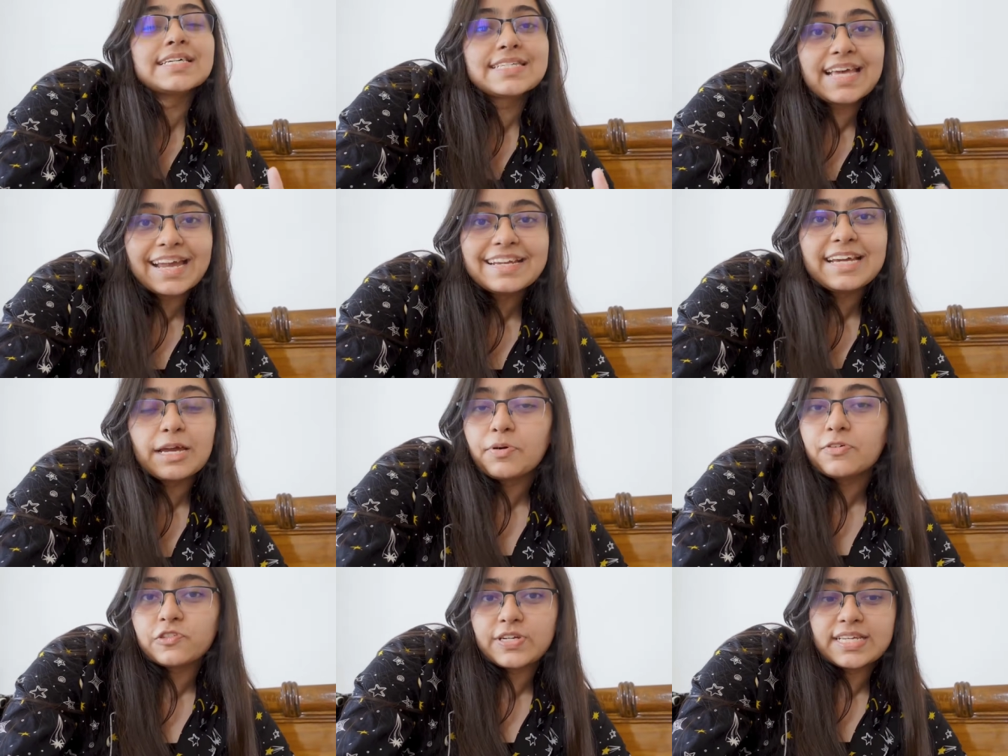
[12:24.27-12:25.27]
Second type
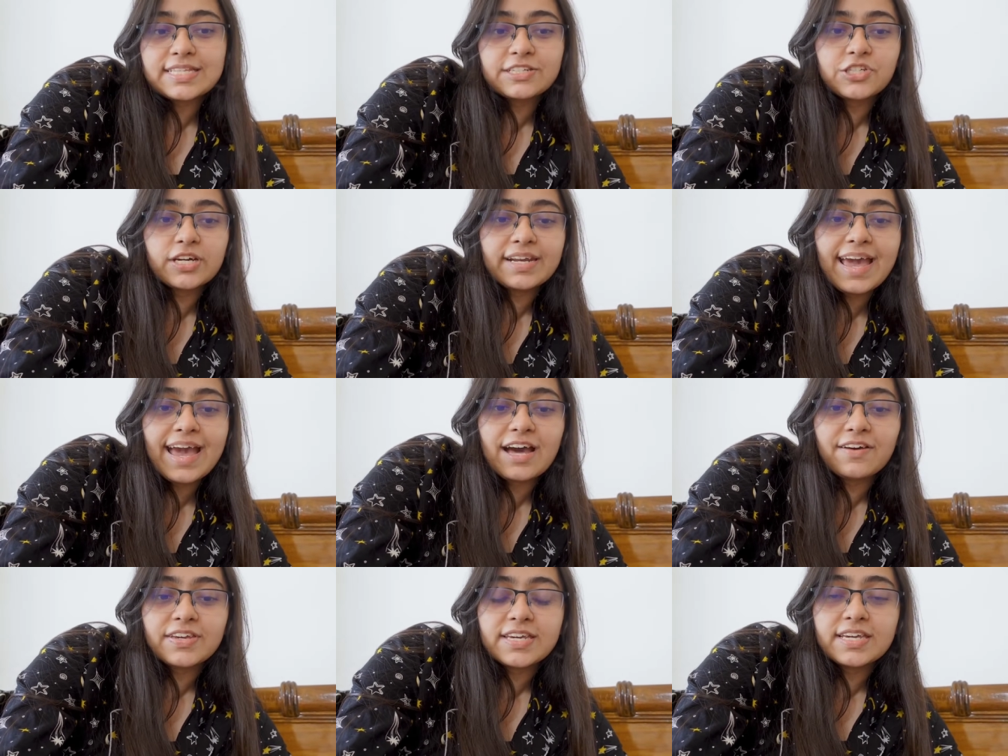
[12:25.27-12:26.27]
of stress that you're going to
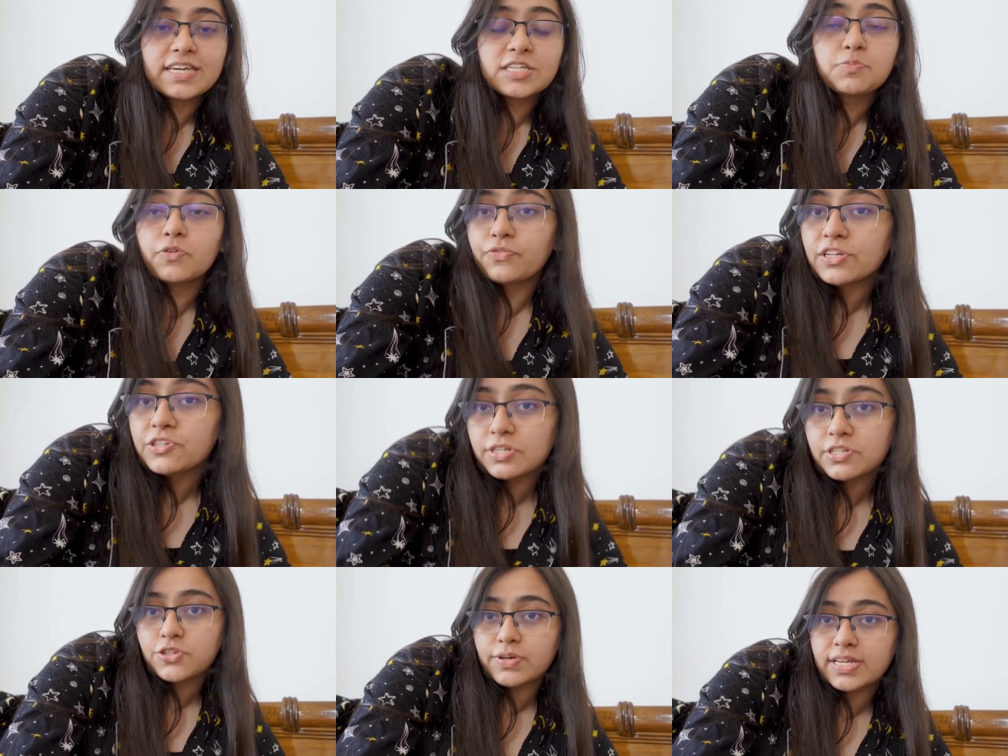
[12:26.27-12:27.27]
have is
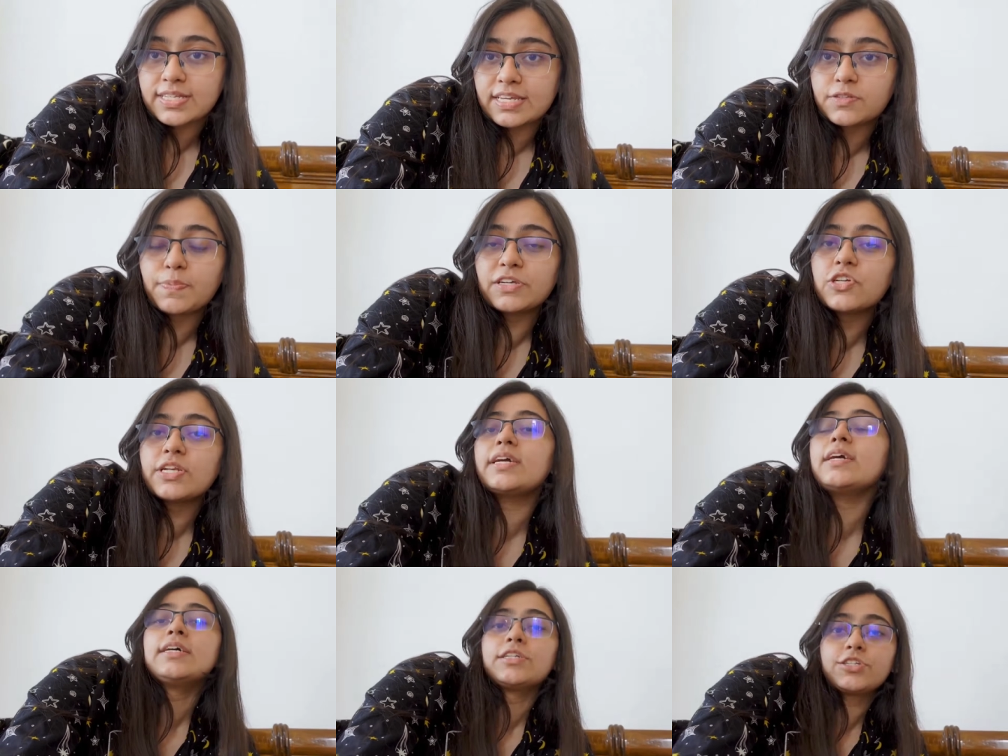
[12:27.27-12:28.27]
professional stress,
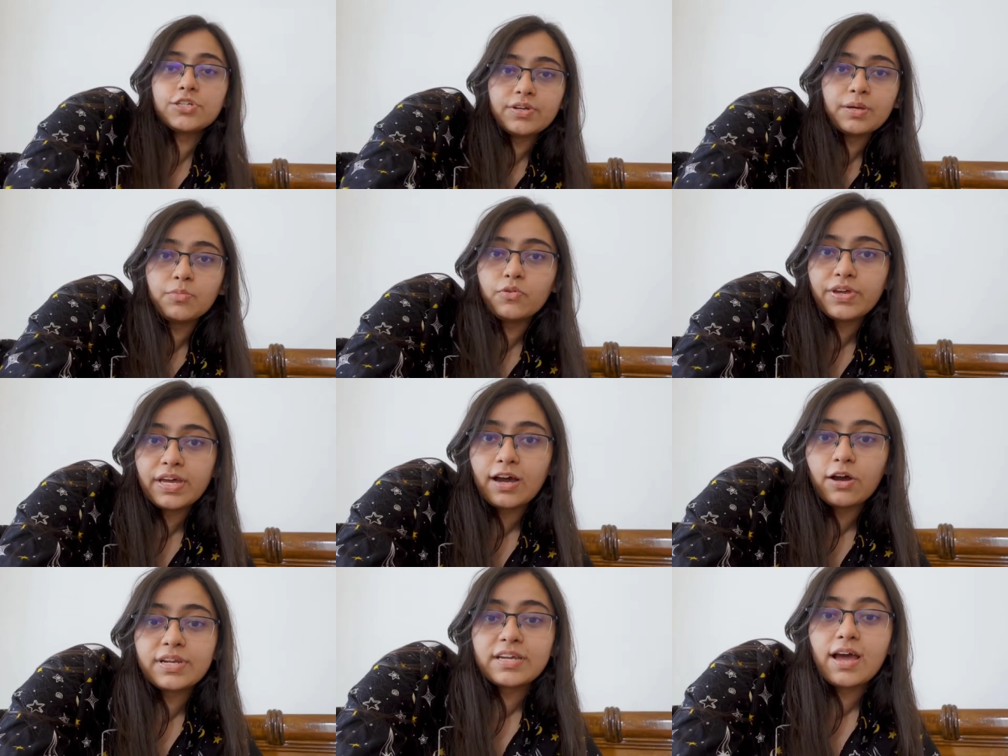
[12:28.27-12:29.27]
especially during moving
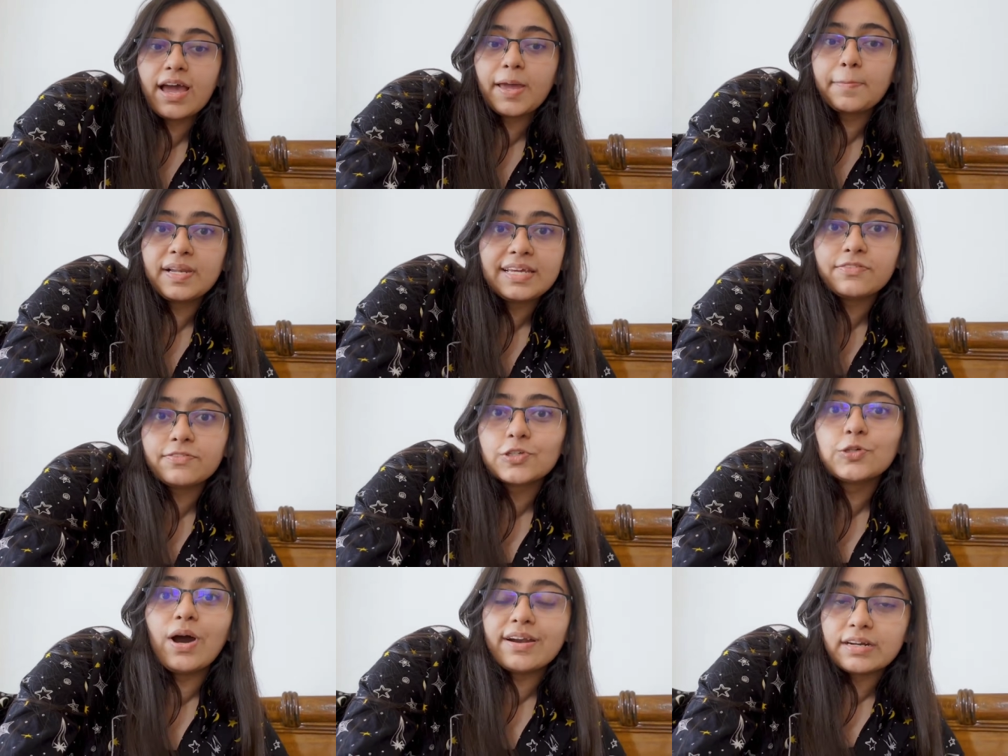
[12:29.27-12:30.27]
out. I believe
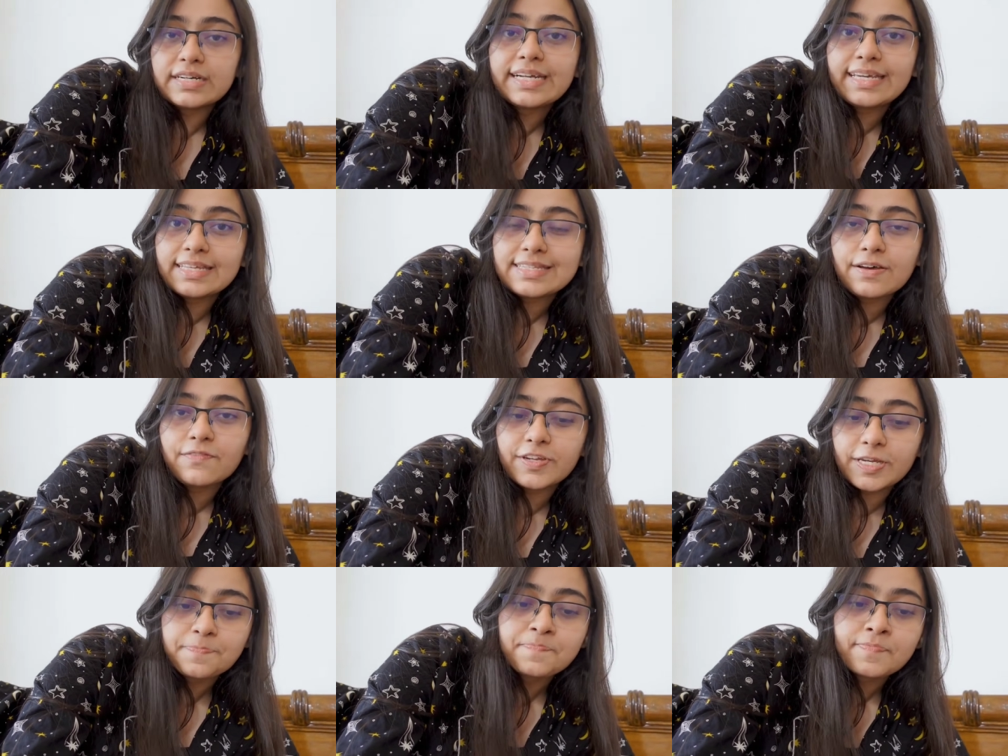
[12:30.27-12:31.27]
you are earning in some
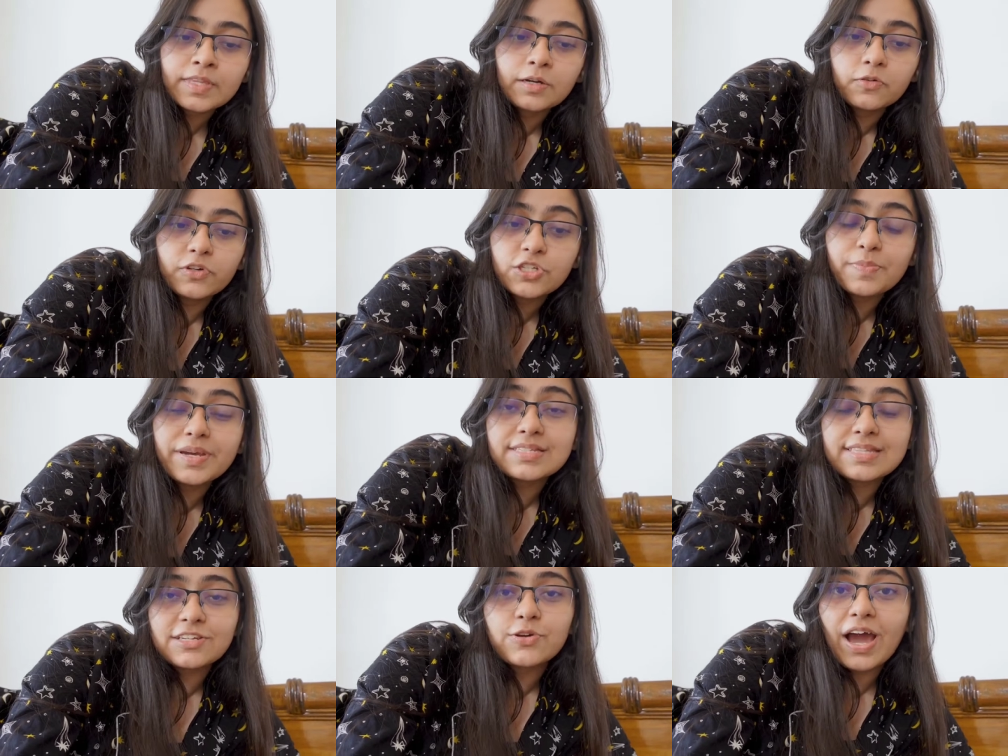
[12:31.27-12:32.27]
way, which
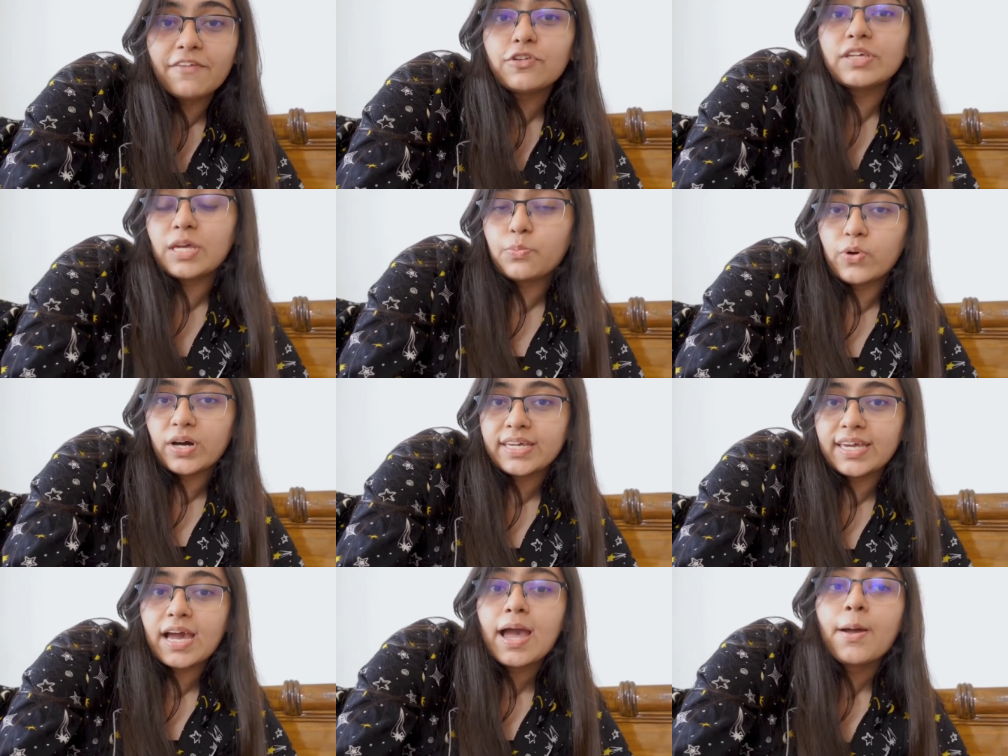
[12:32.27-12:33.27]
means that you have to keep
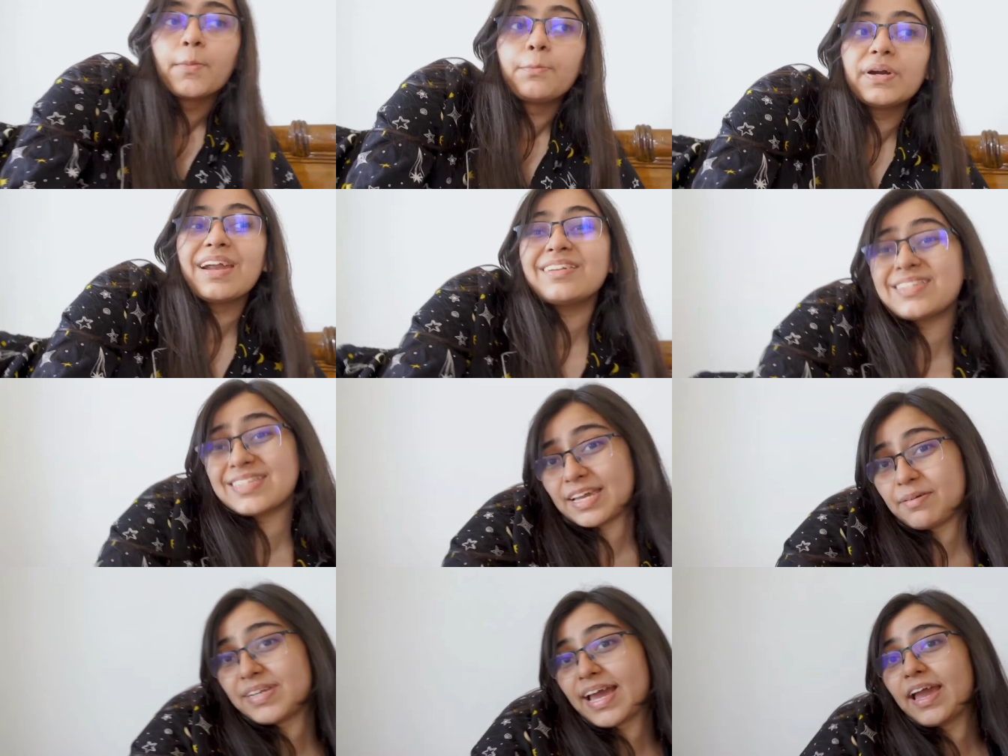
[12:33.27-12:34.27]
working, but at the
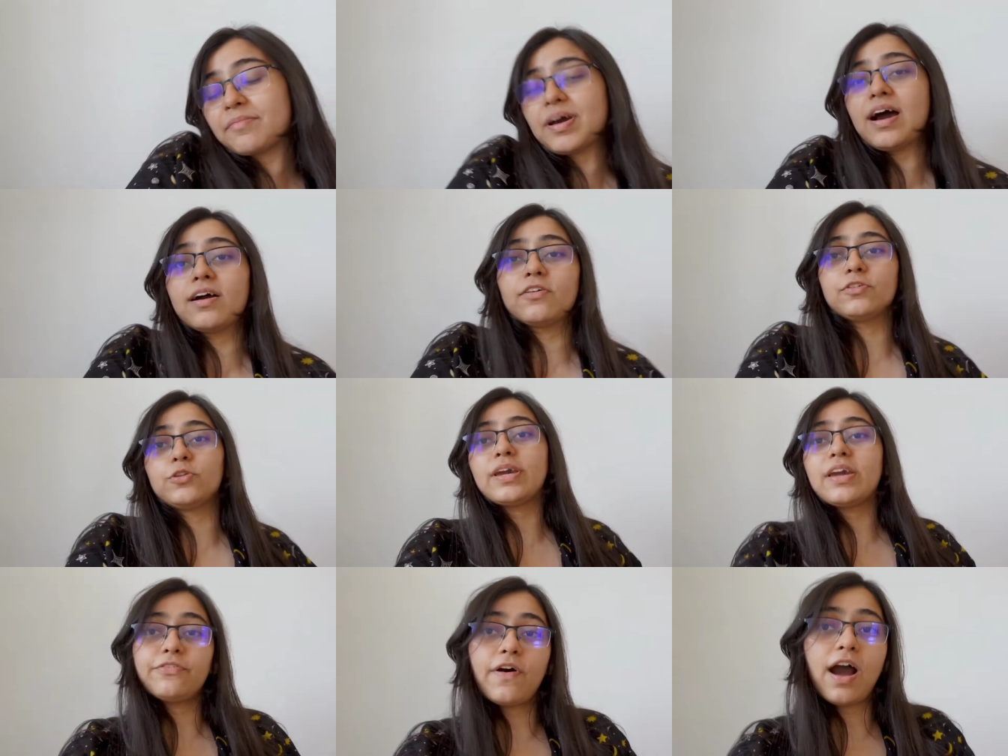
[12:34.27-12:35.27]
same time,
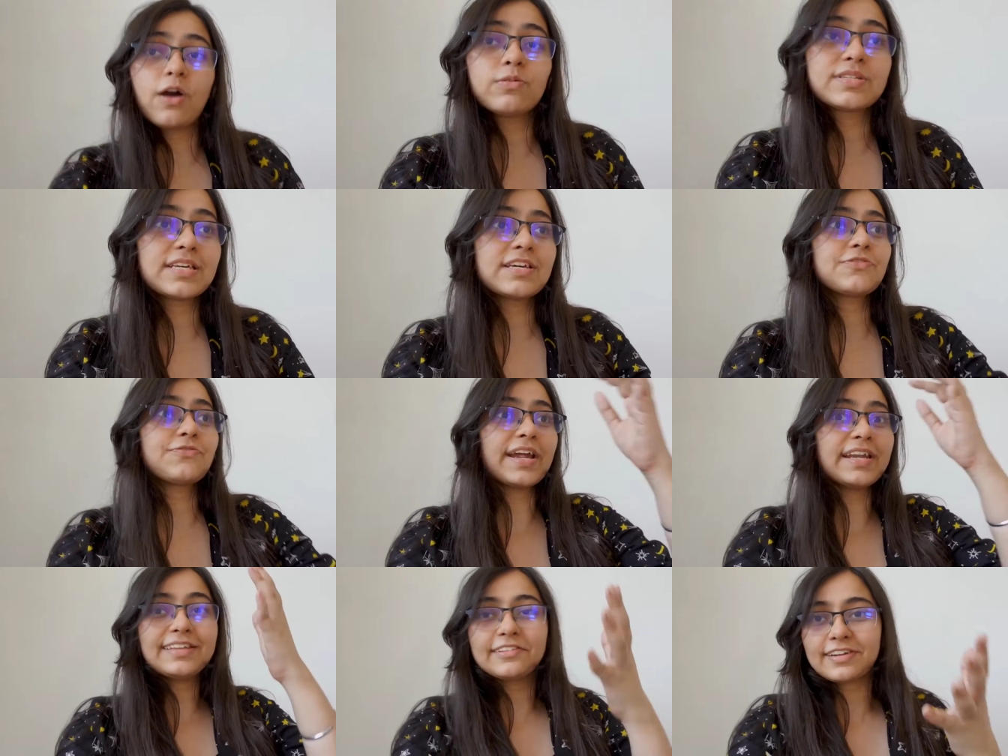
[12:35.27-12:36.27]
looking for houses,
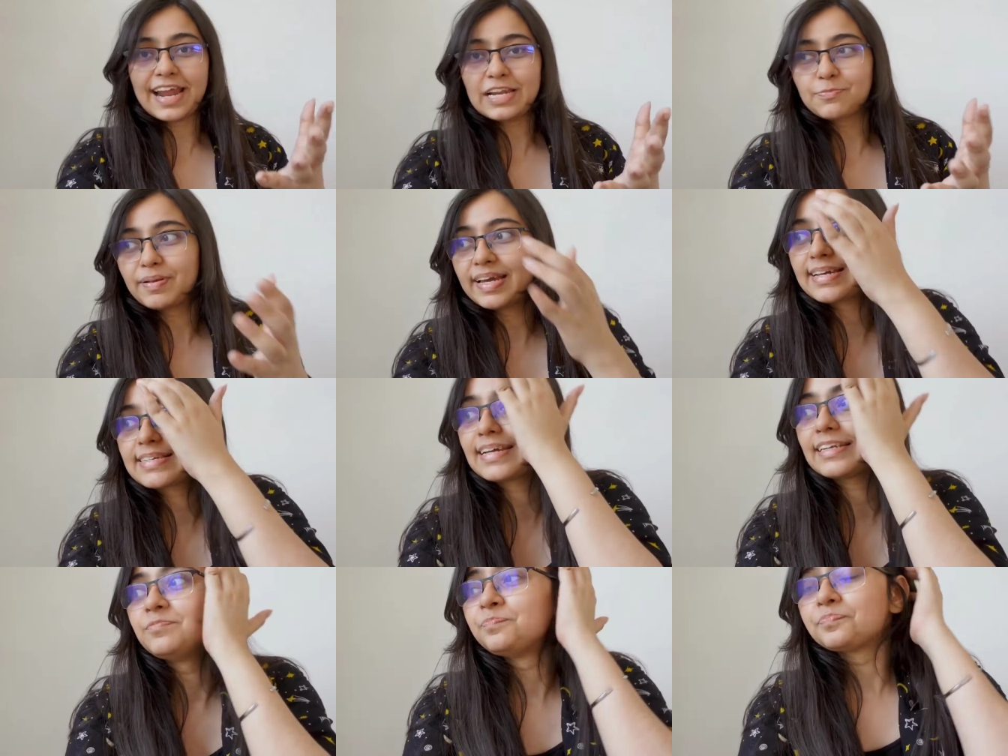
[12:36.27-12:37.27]
finding the right place,
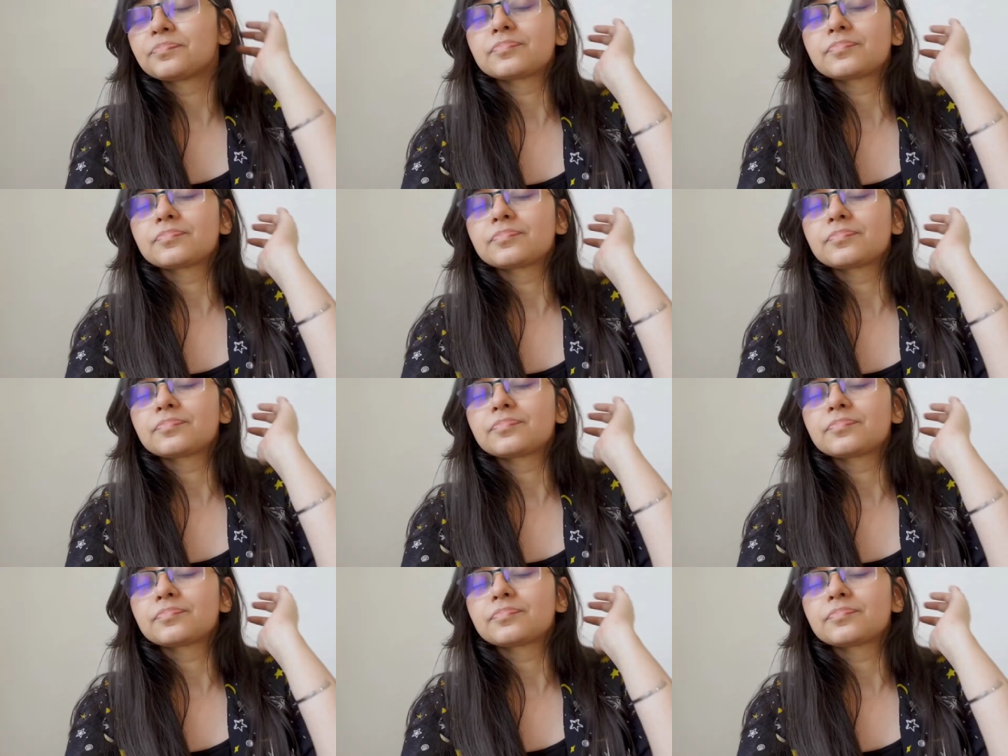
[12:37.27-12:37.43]
and